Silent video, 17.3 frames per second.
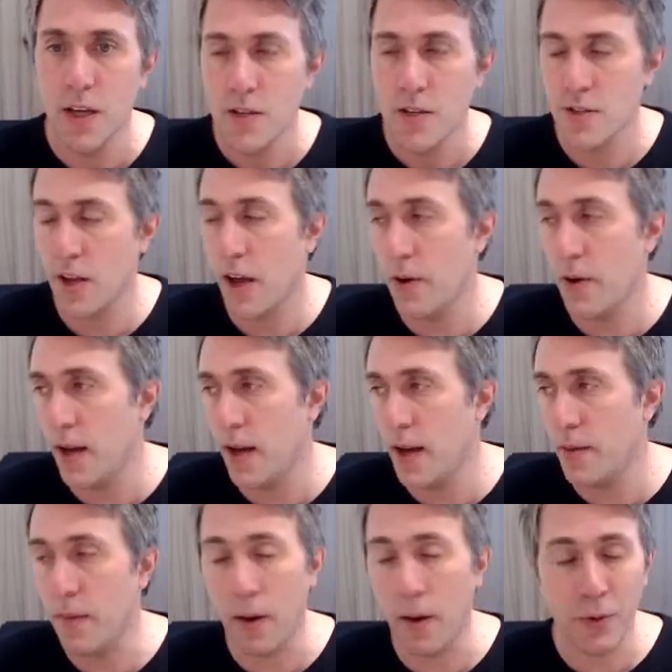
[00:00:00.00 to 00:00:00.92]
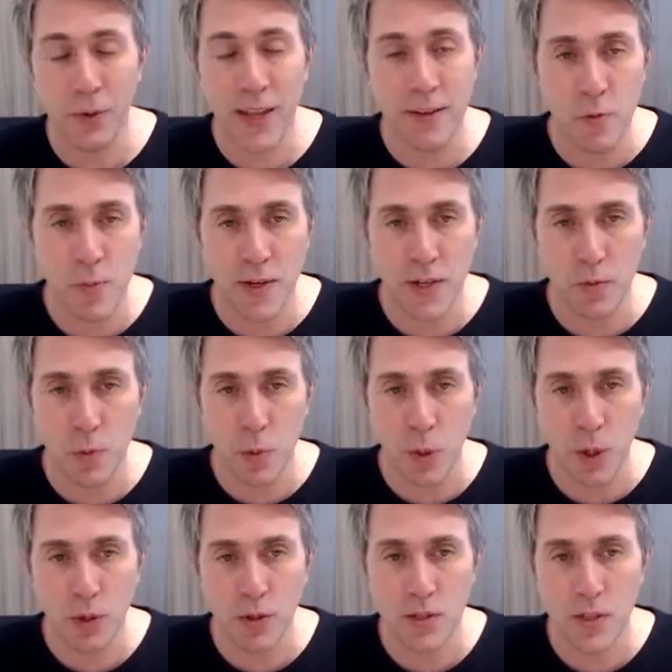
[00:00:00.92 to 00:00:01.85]
So I will never be double
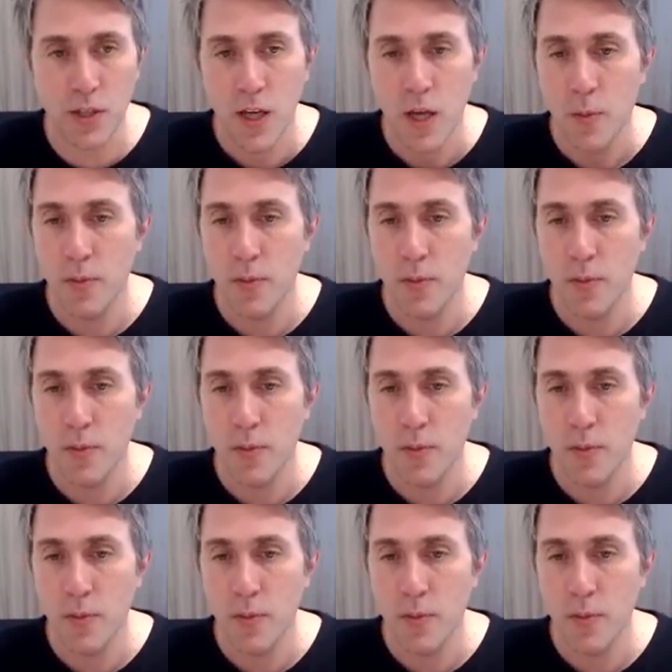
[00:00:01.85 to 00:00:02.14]
booked.